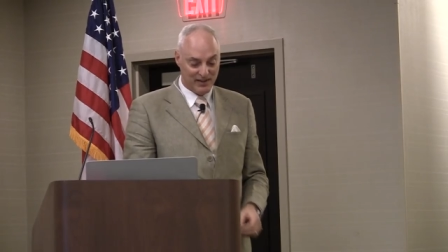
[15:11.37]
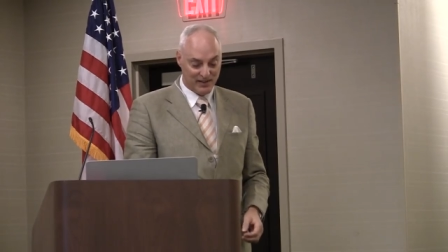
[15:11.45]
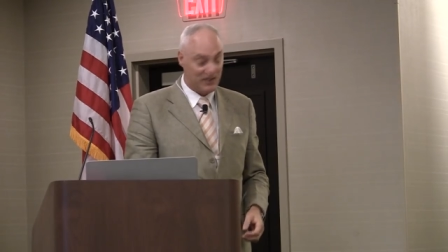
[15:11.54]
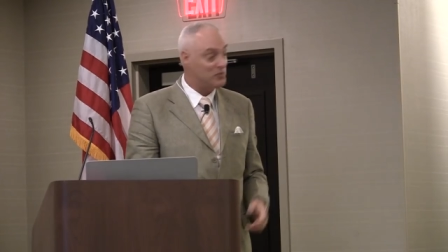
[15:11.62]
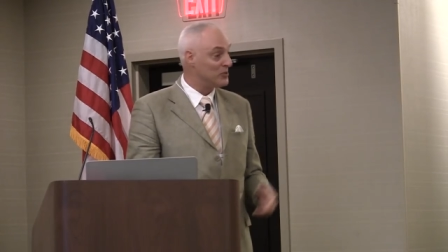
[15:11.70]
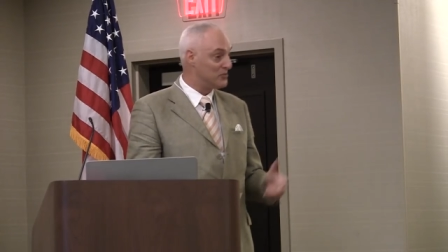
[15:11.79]

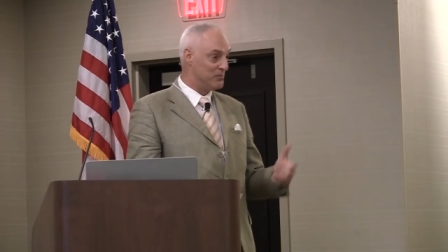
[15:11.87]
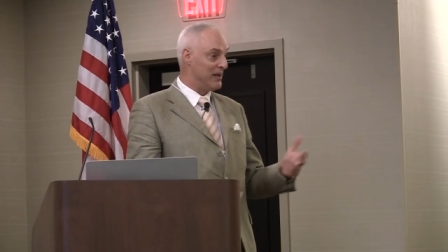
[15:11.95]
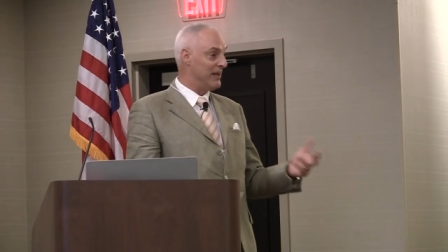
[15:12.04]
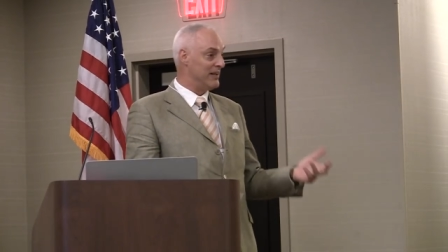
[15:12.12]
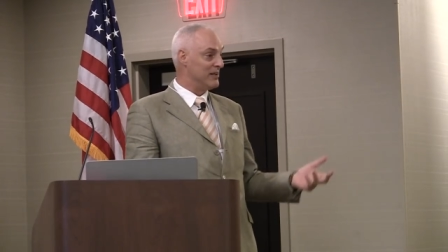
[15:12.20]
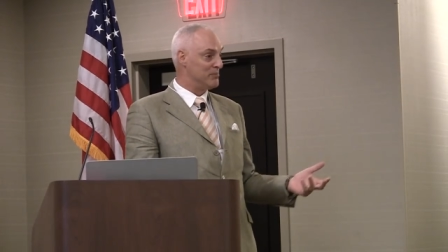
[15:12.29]
This was
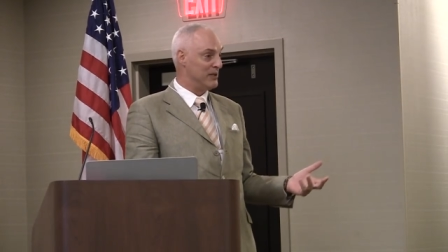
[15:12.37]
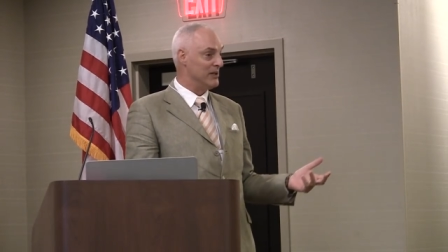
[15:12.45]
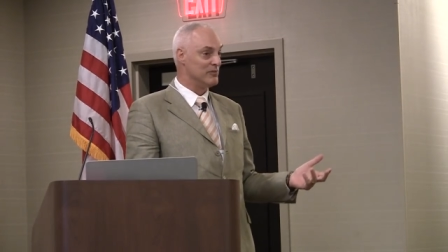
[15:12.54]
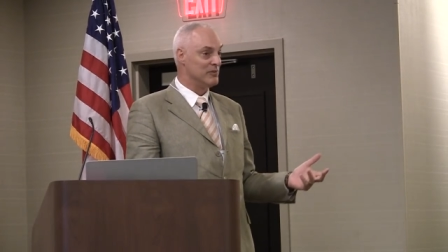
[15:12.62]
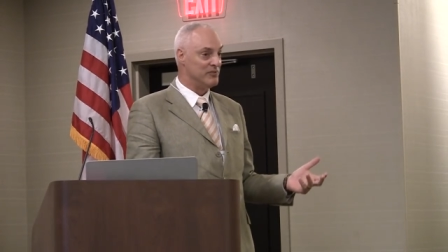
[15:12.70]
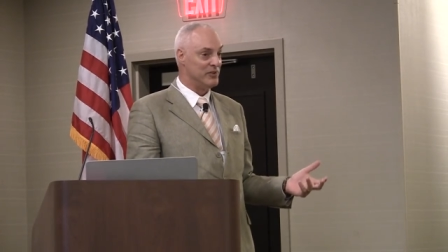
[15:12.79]
made in a
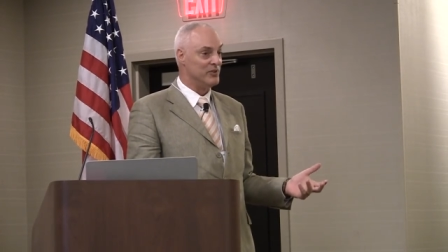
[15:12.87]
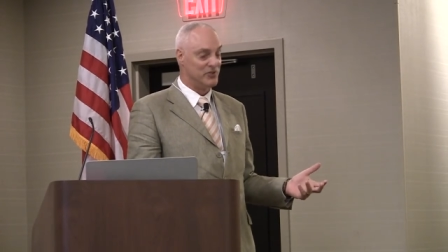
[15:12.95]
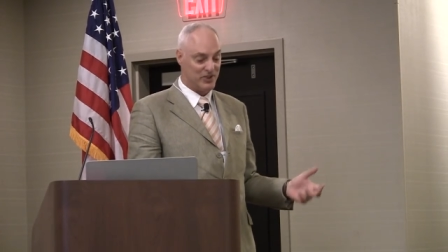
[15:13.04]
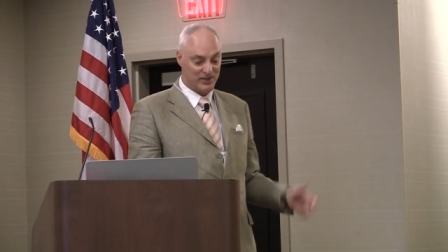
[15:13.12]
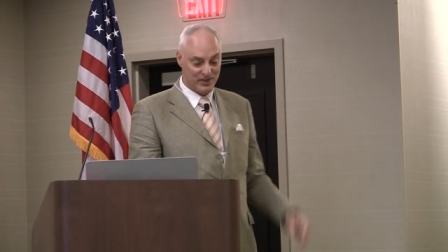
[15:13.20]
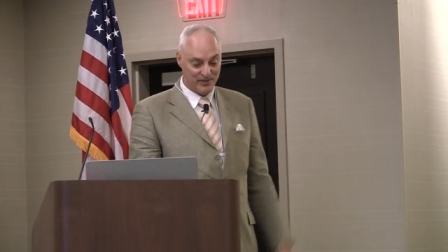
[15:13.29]
peer-reviewed
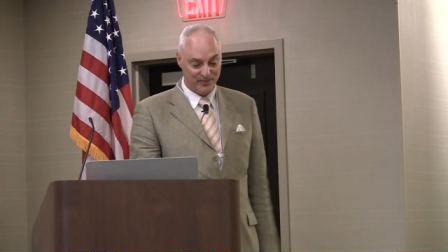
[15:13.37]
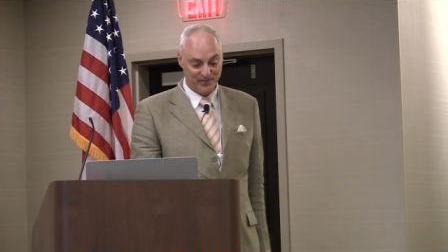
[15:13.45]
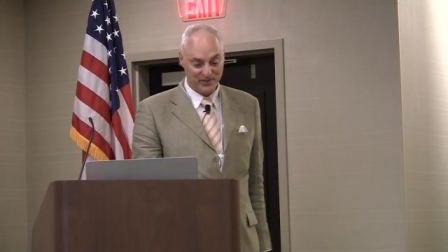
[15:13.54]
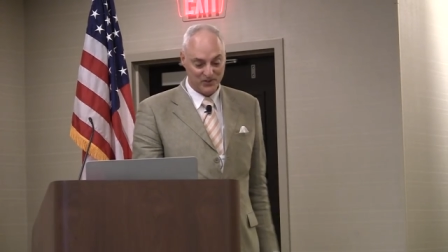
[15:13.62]
journal.